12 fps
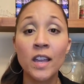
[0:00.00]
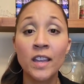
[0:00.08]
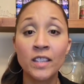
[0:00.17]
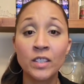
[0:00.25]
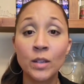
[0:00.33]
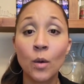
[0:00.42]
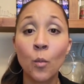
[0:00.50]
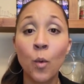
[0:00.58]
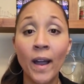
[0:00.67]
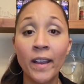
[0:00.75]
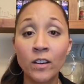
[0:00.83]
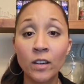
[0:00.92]
is
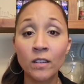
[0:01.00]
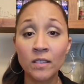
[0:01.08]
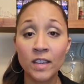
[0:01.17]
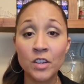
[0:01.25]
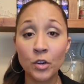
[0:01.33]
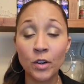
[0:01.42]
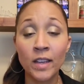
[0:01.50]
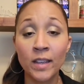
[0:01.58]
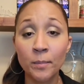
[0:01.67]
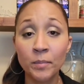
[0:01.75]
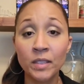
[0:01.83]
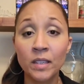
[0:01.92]
wider than your
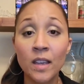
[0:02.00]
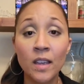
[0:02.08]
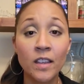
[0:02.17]
hips.